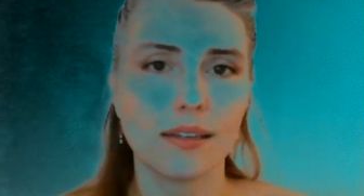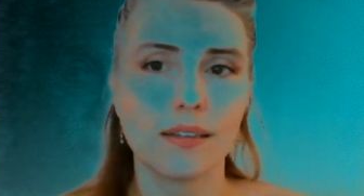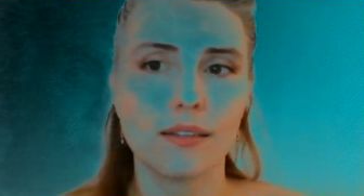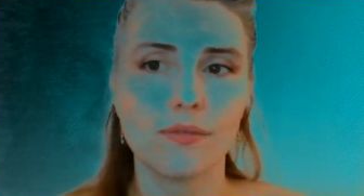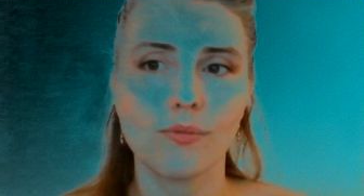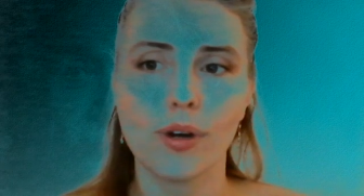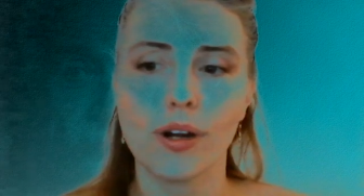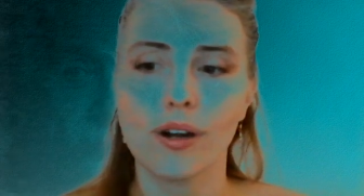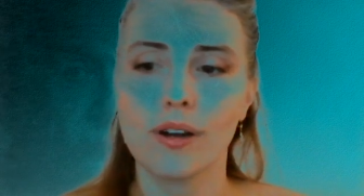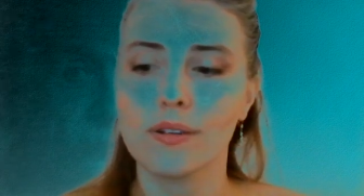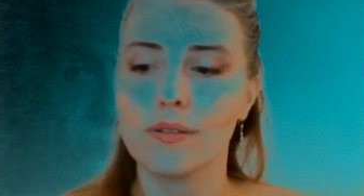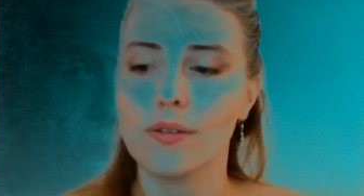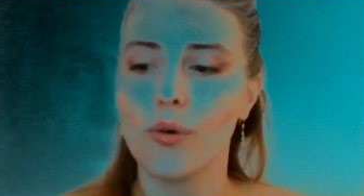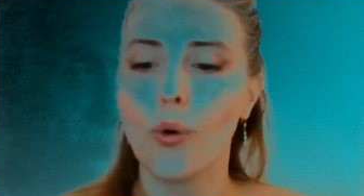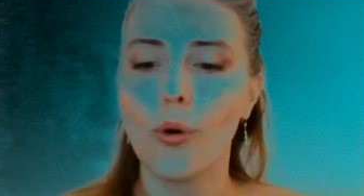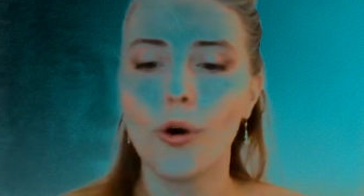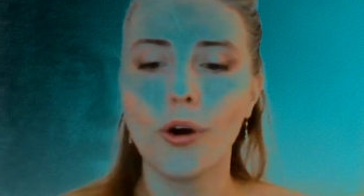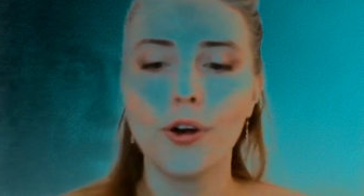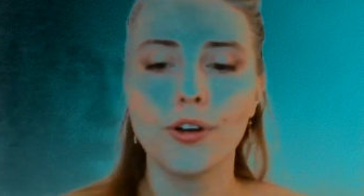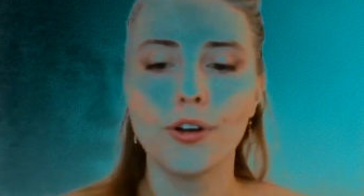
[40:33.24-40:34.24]
where
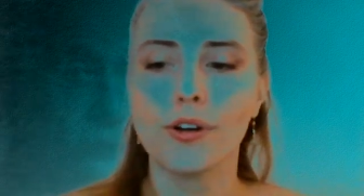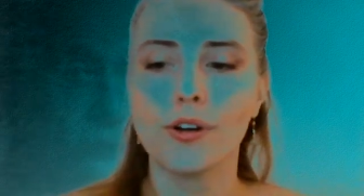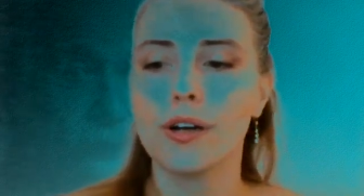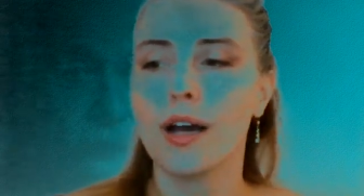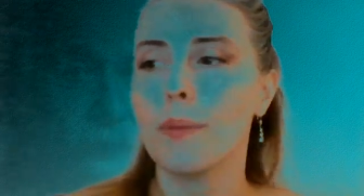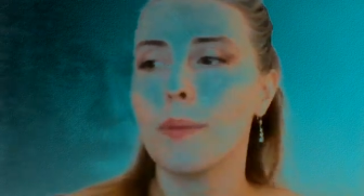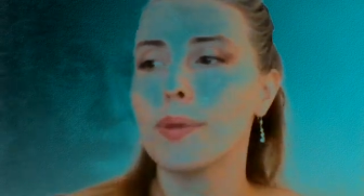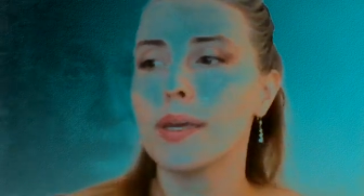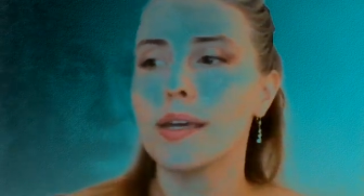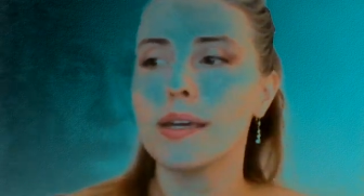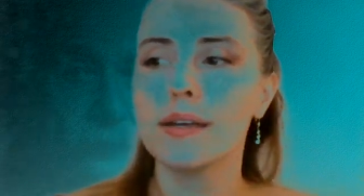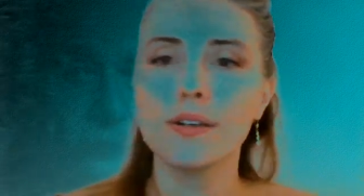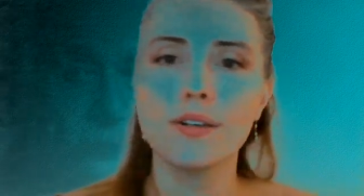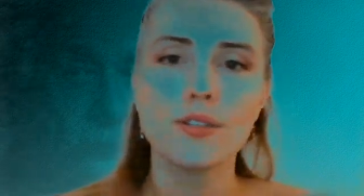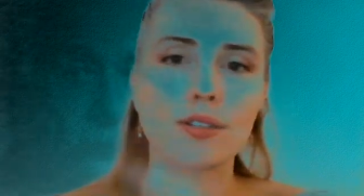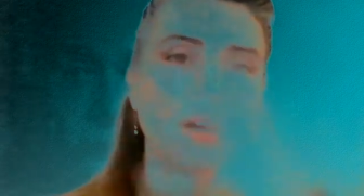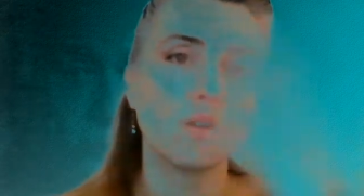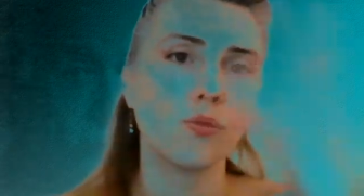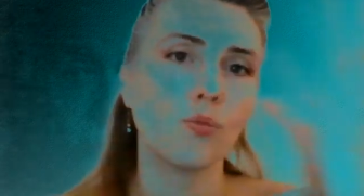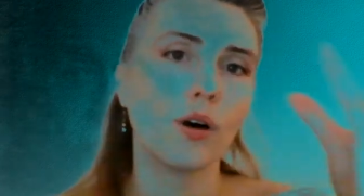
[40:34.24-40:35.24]
order
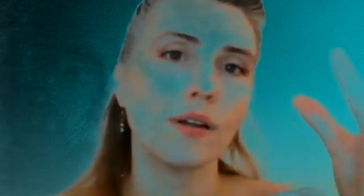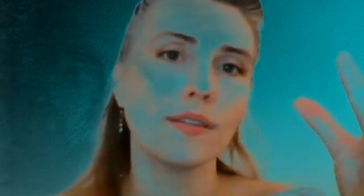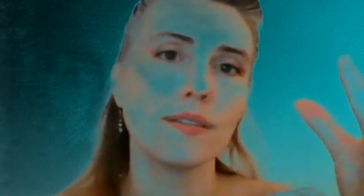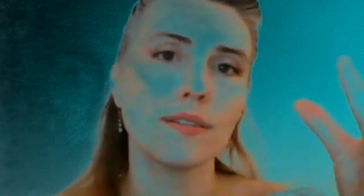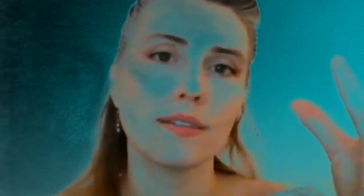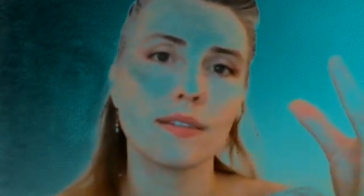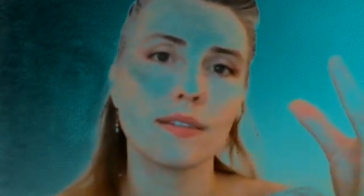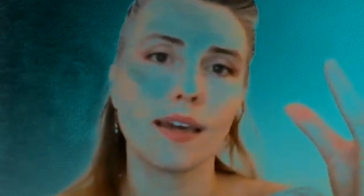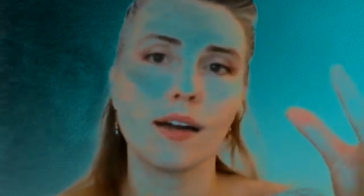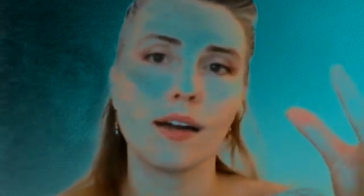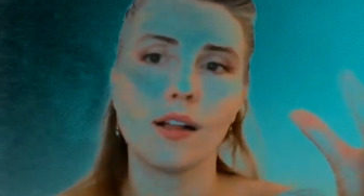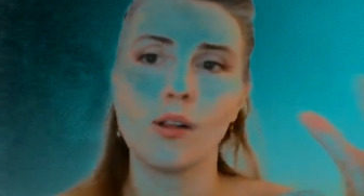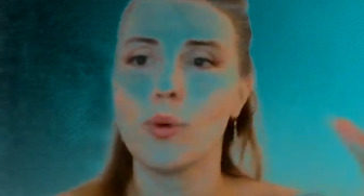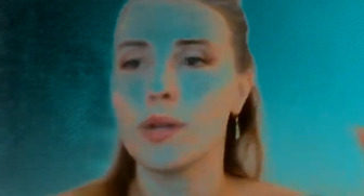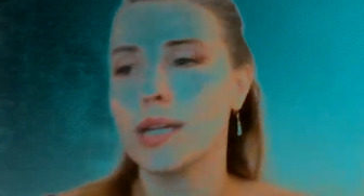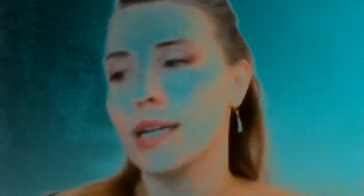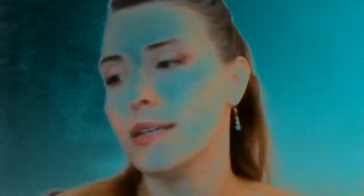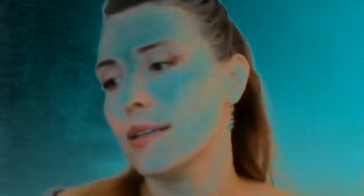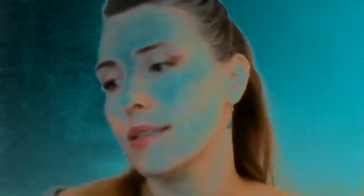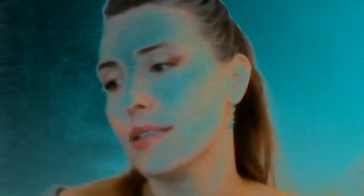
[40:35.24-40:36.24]
appears on one scale
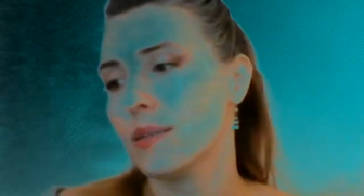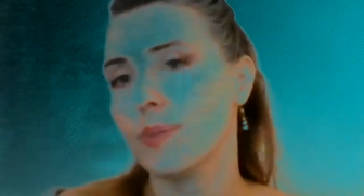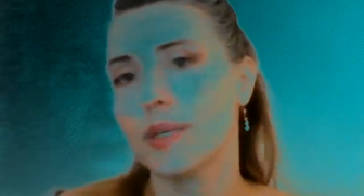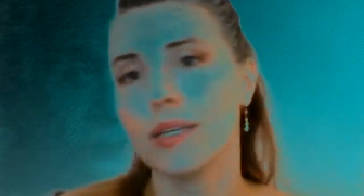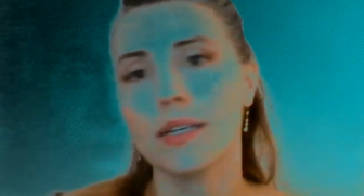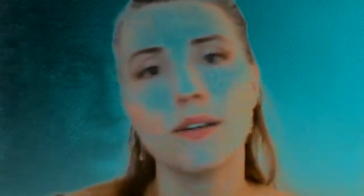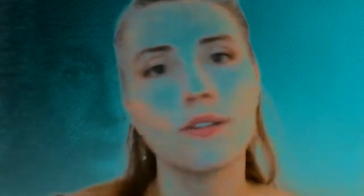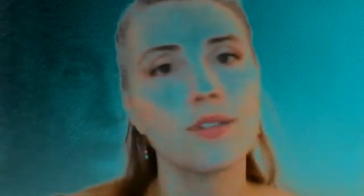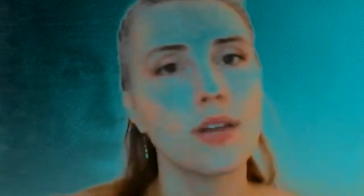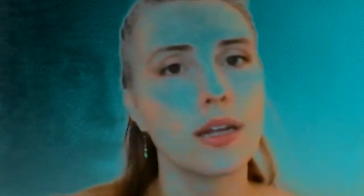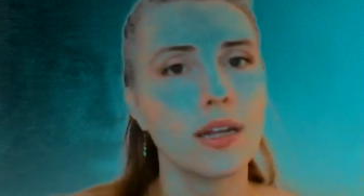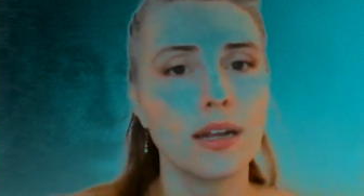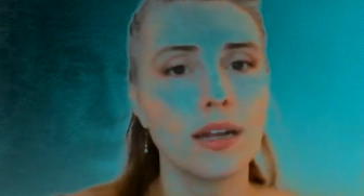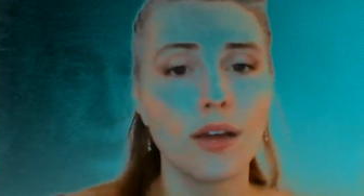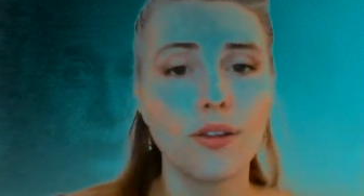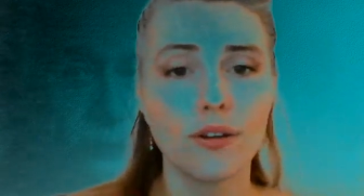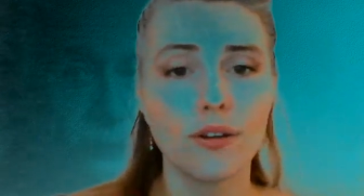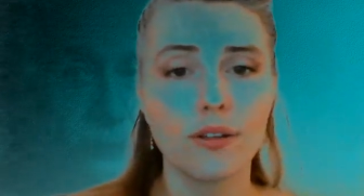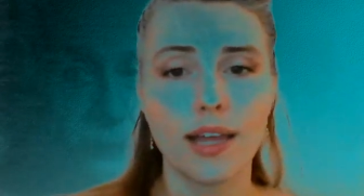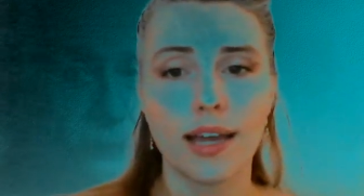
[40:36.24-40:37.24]
when it disappears on
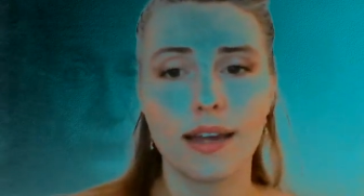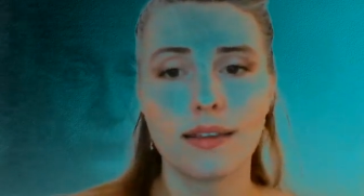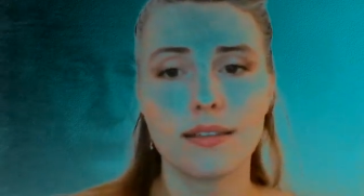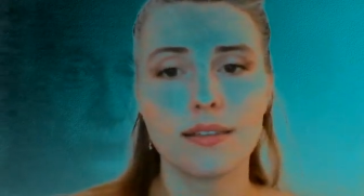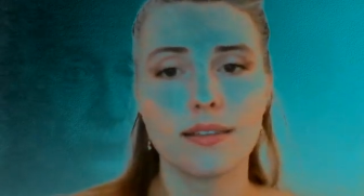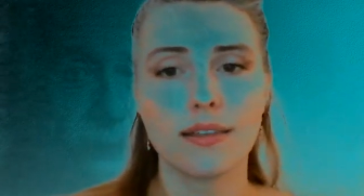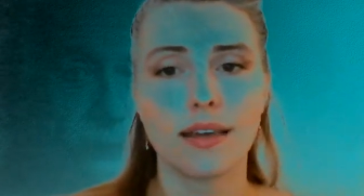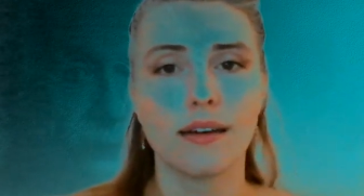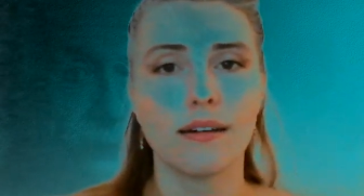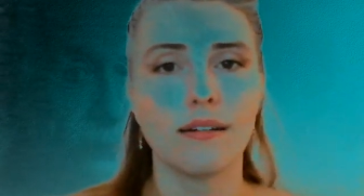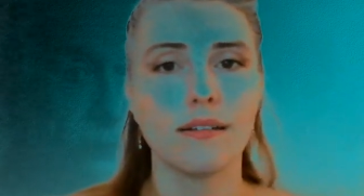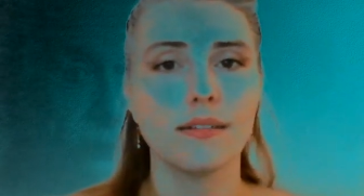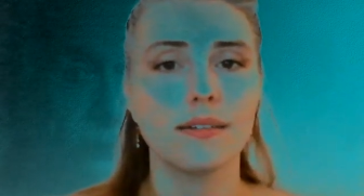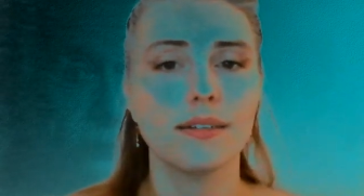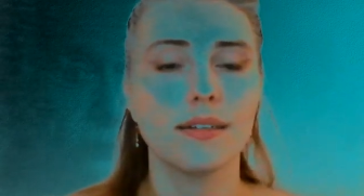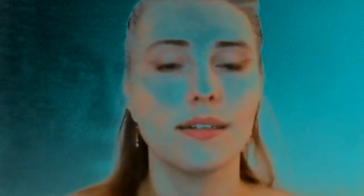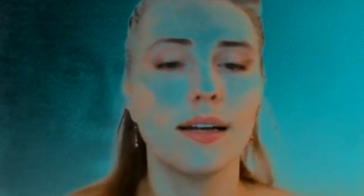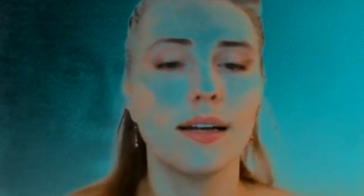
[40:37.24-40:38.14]
another length scale,